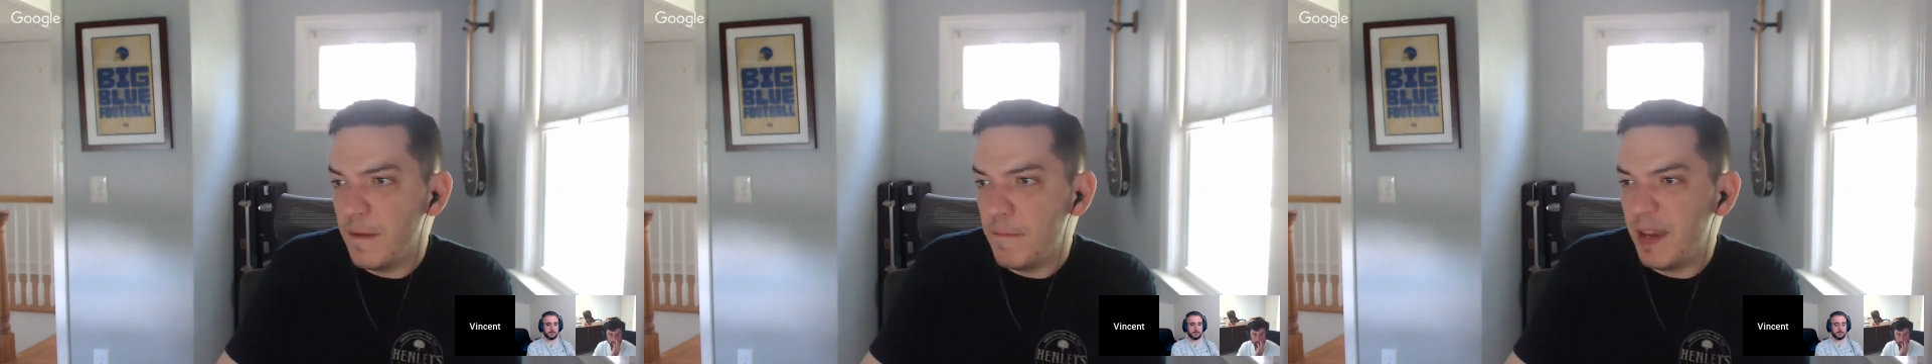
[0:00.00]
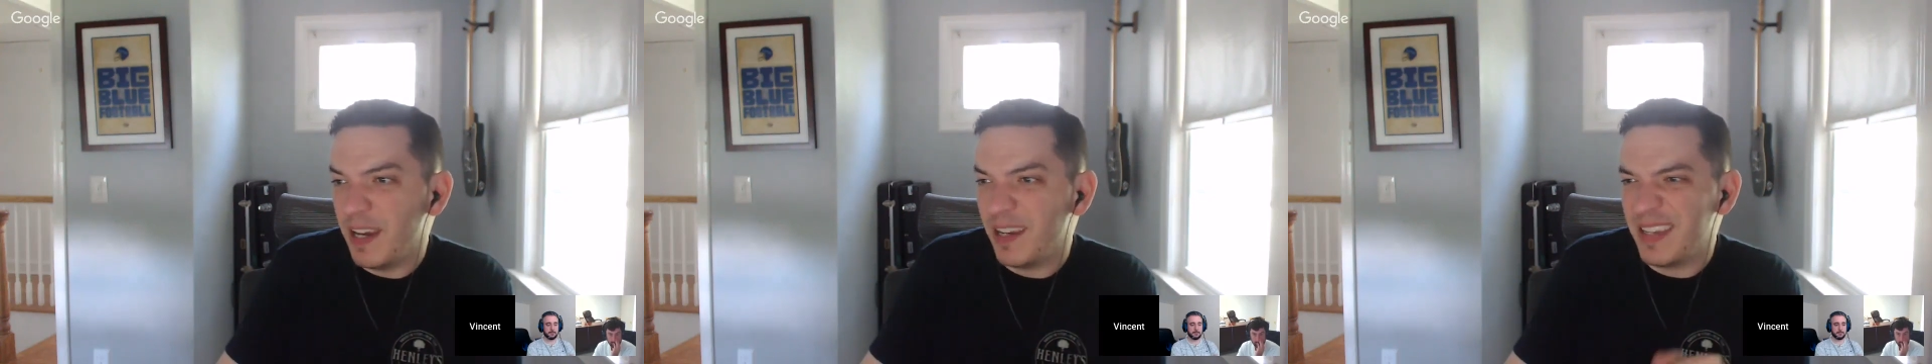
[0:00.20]

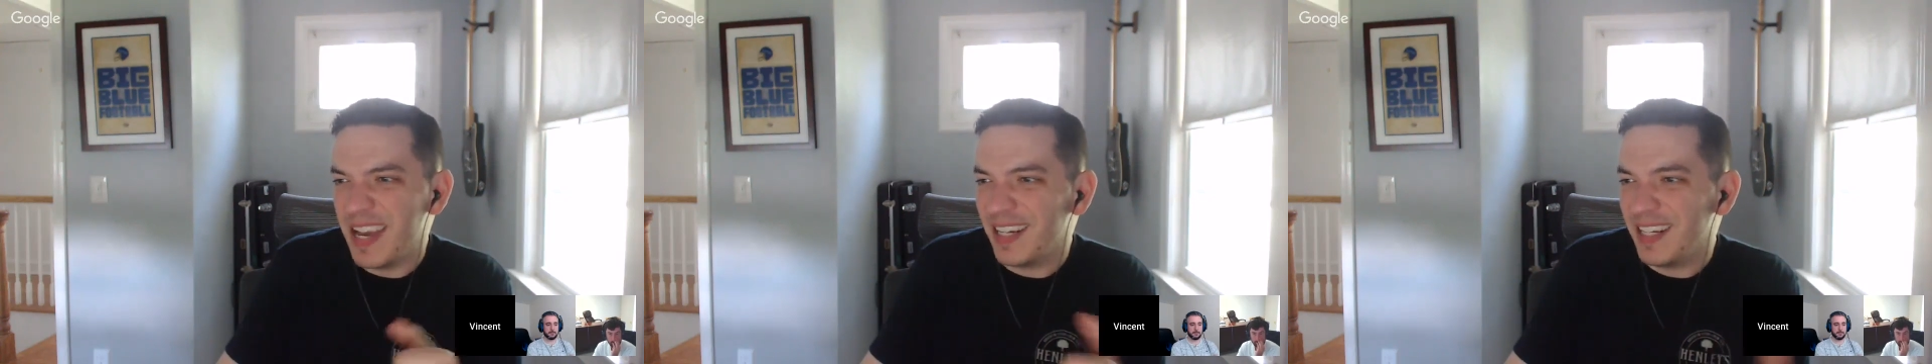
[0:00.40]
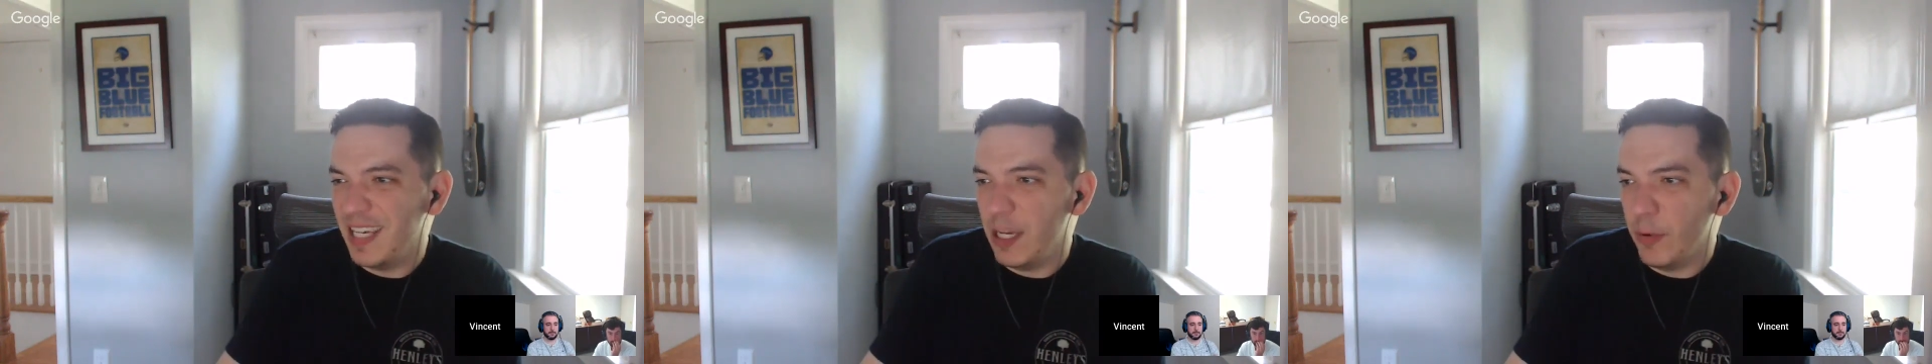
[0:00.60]

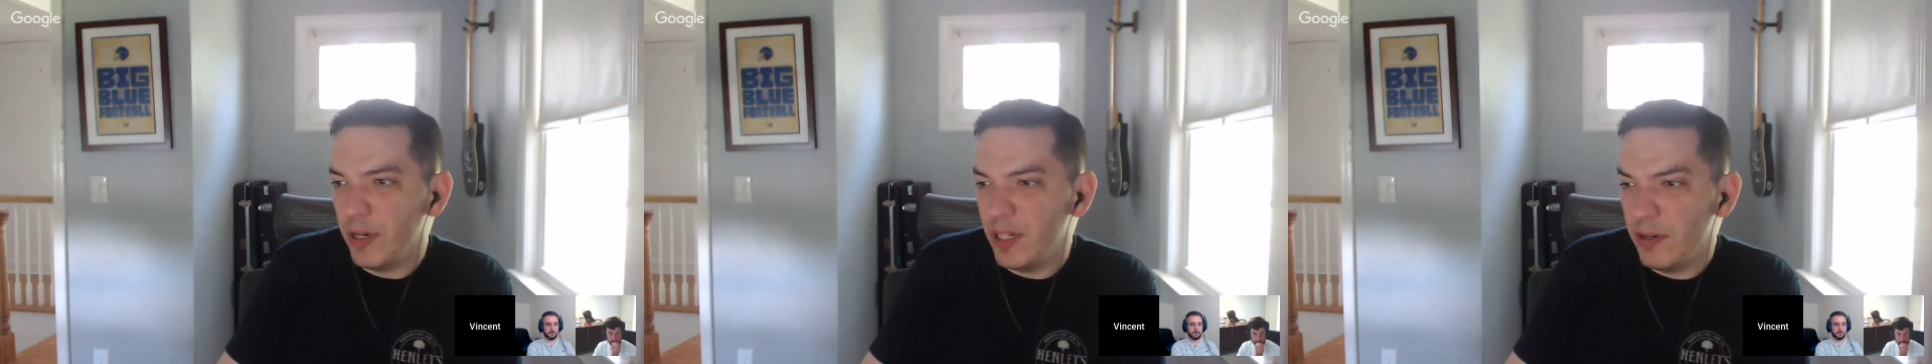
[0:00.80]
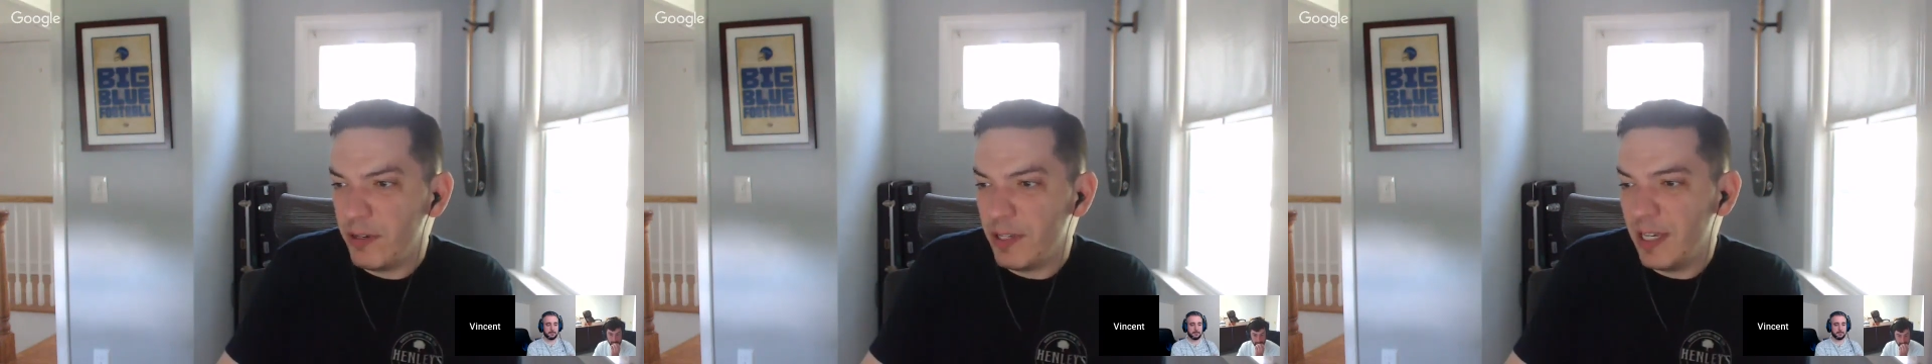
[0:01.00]
exact keyword
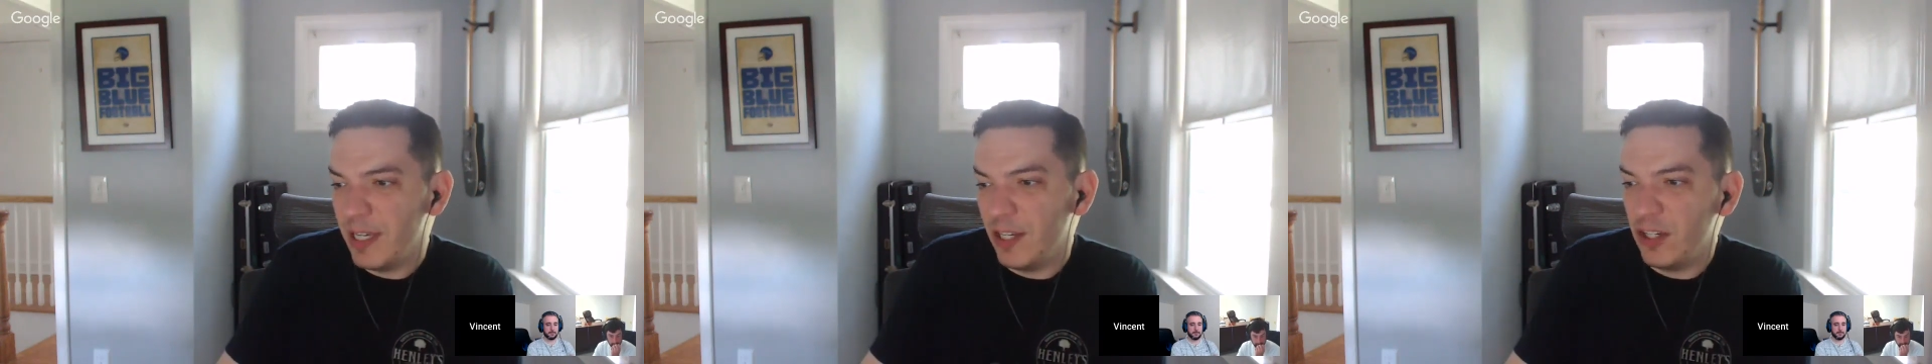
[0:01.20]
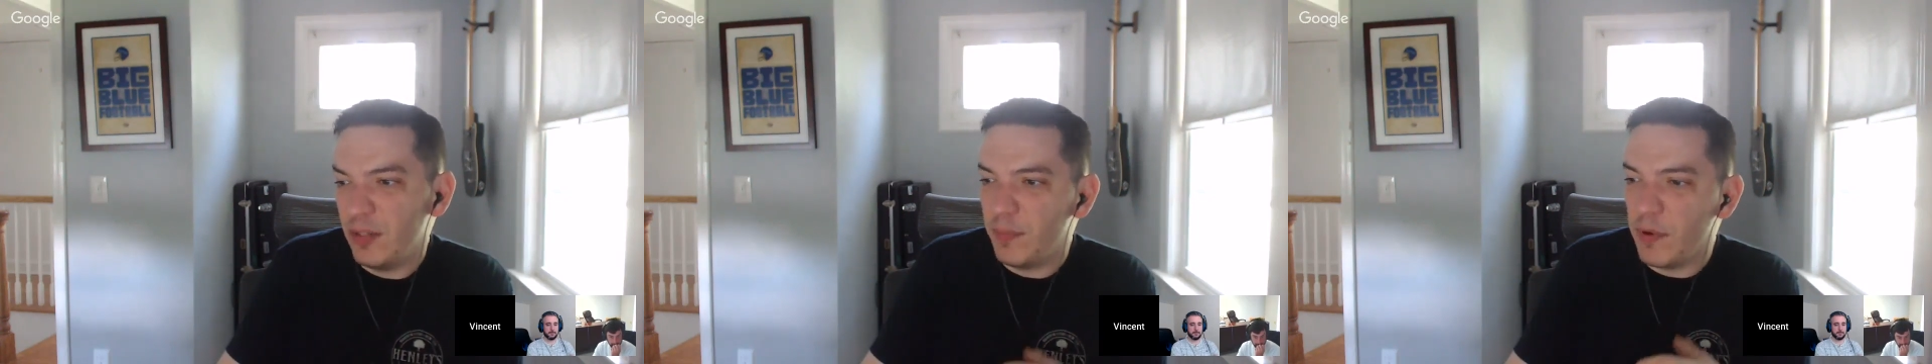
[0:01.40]

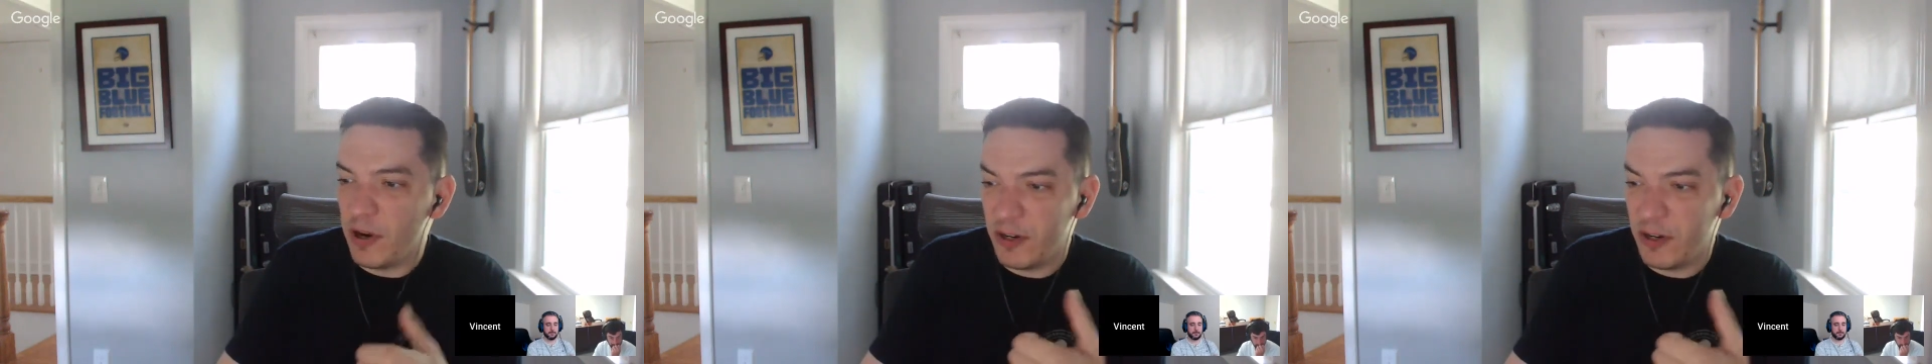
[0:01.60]
usage,